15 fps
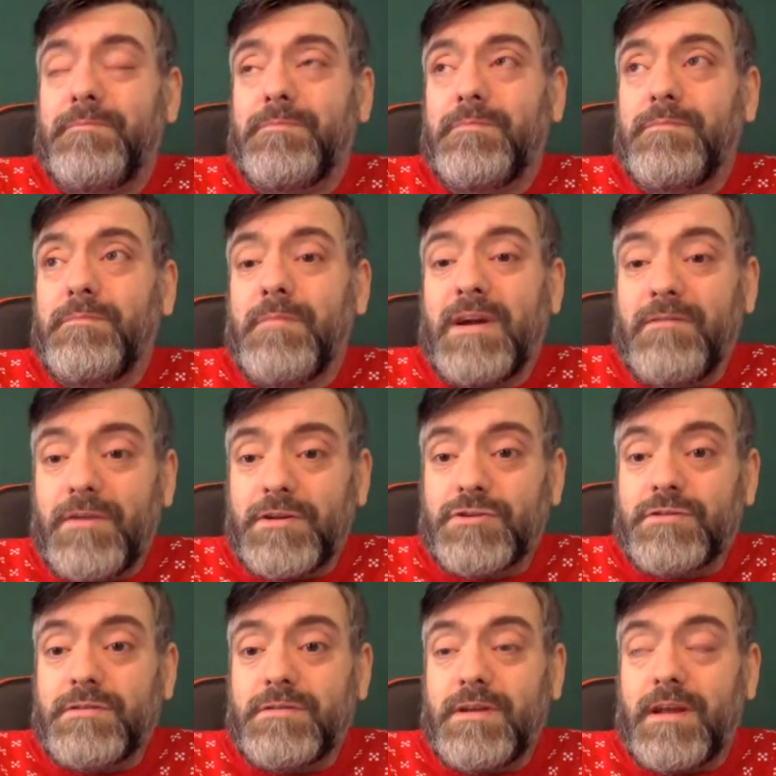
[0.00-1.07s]
my
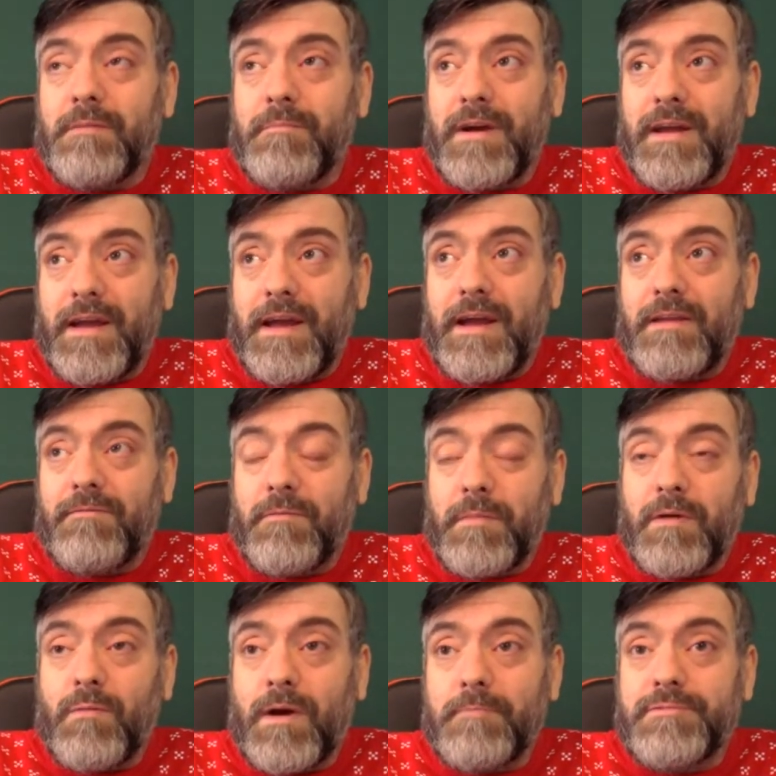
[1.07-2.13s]
vision in my head for my
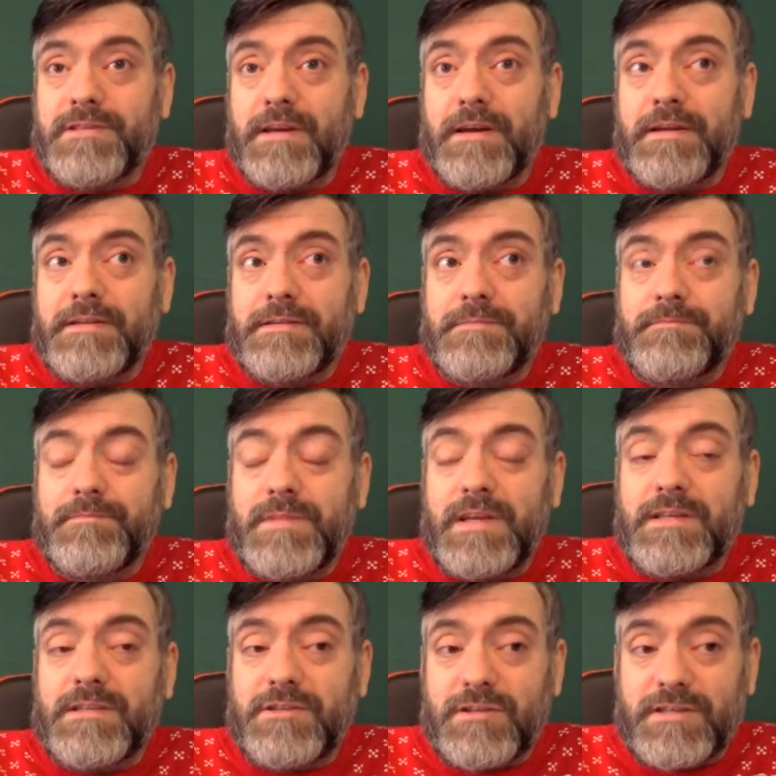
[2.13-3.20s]
website
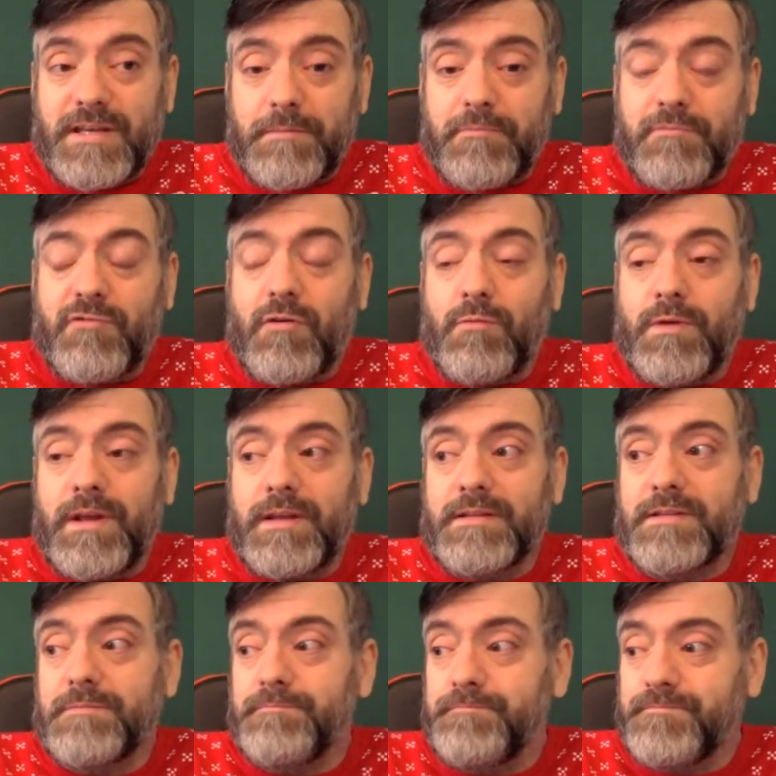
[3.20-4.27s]
is to just keep growing it,
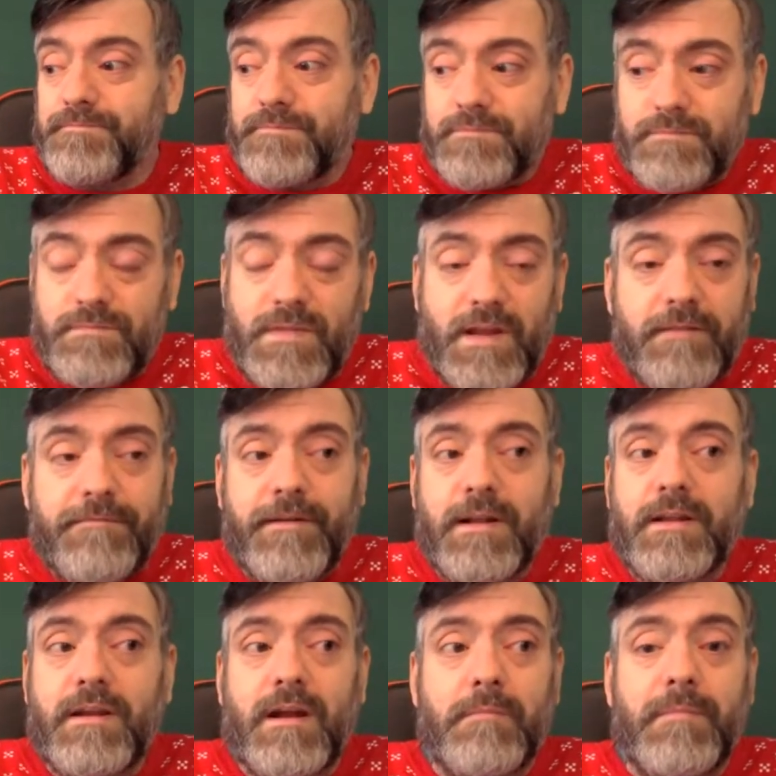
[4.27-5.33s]
filling
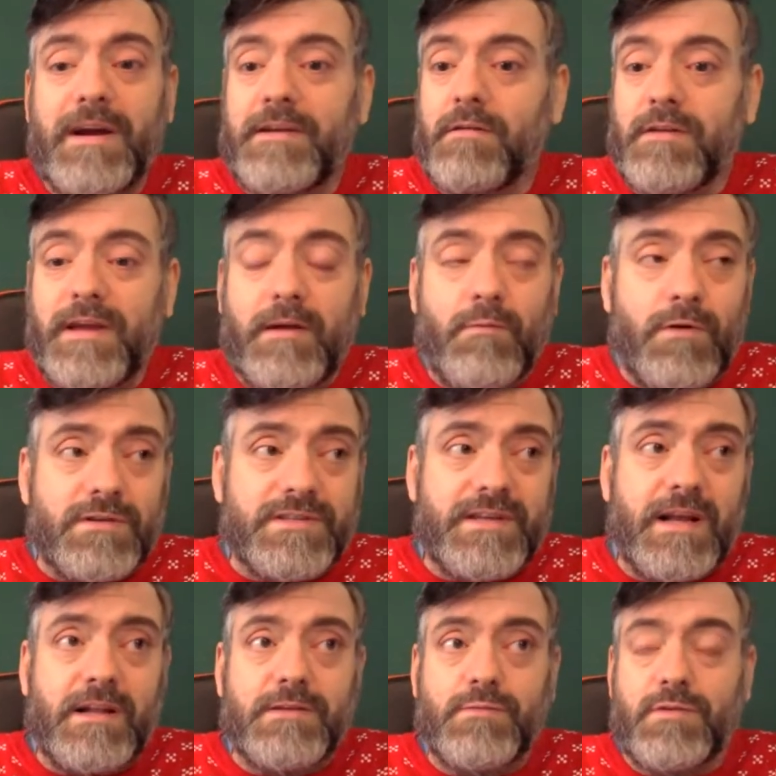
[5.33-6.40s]
it up. I don't care what
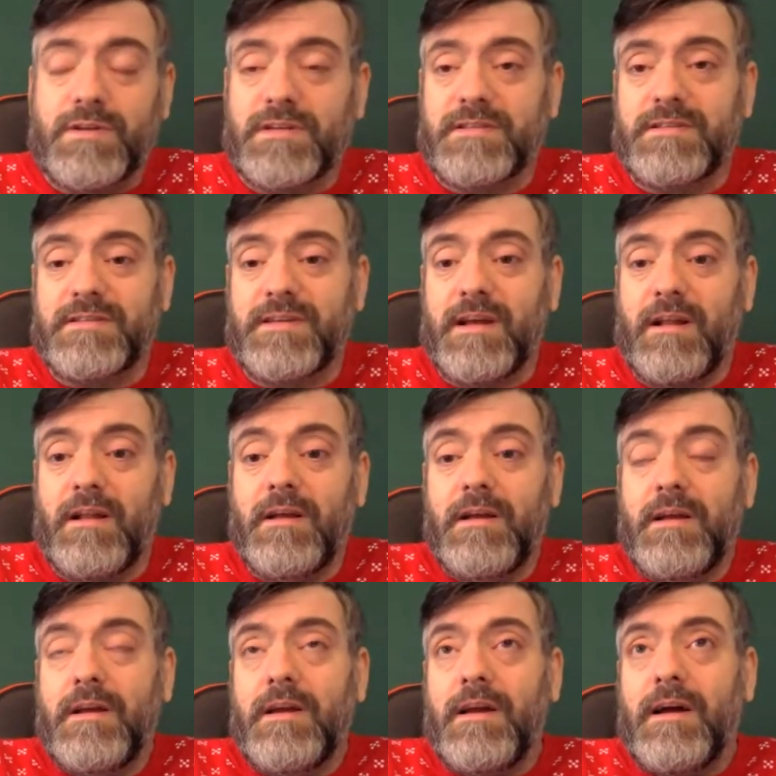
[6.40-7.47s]
sells, what doesn't sell.
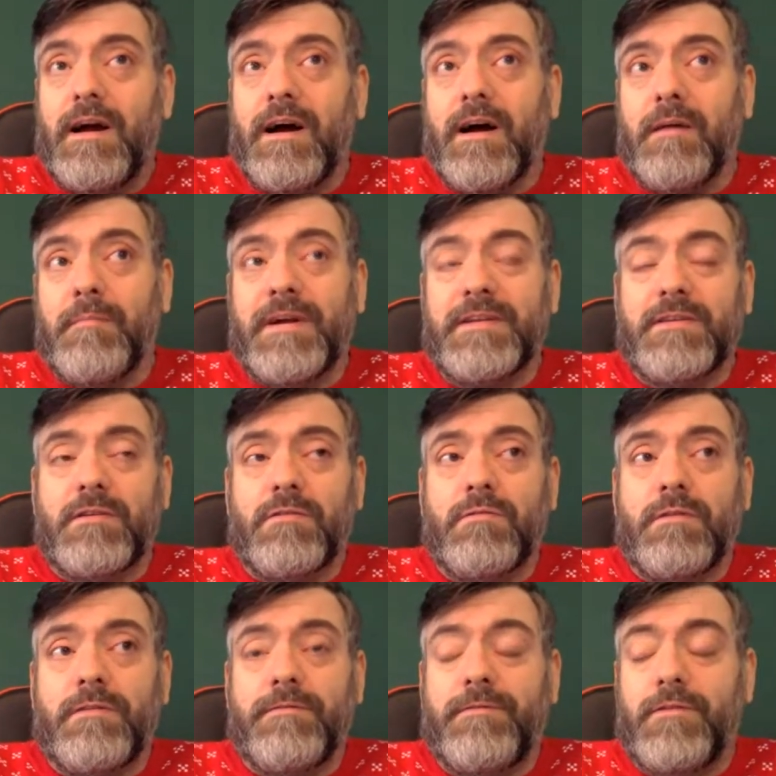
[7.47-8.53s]
I don't know
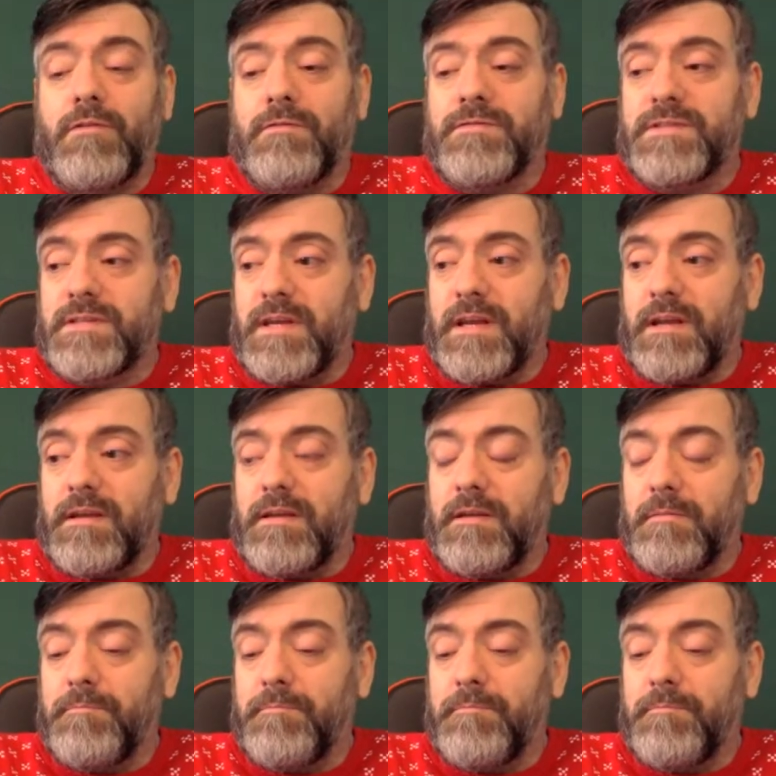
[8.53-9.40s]
if you've seen...